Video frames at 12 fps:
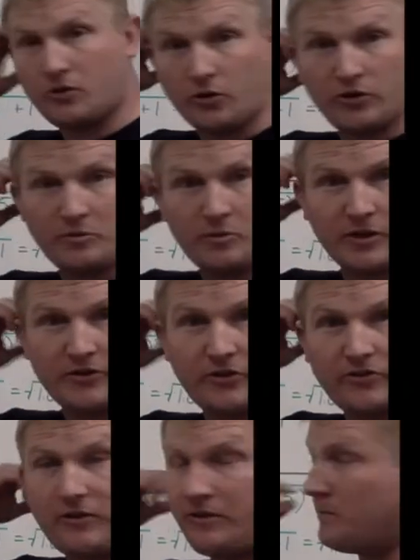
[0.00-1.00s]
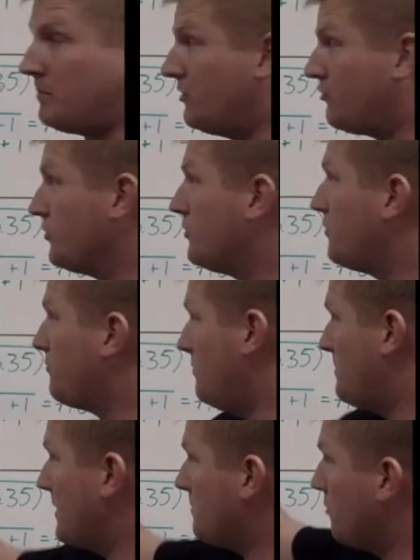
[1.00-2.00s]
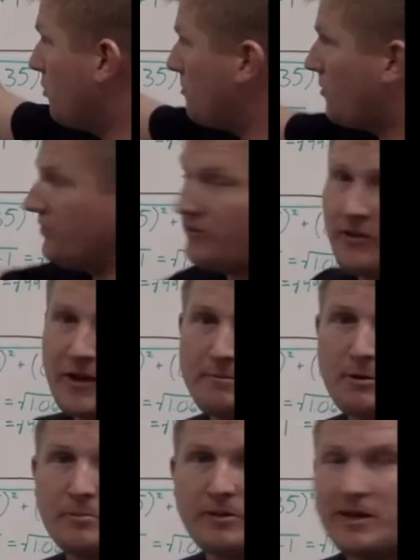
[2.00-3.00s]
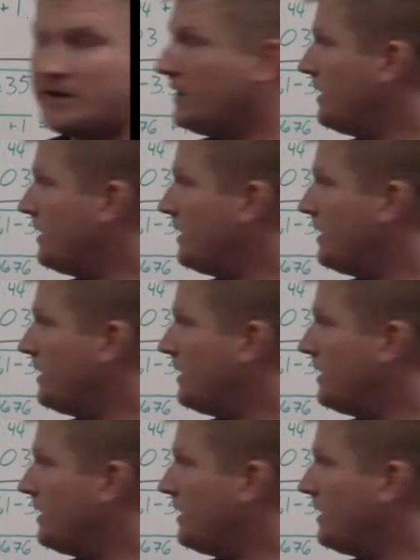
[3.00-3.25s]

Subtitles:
going to consistently be true if we pick more points on the hyperbola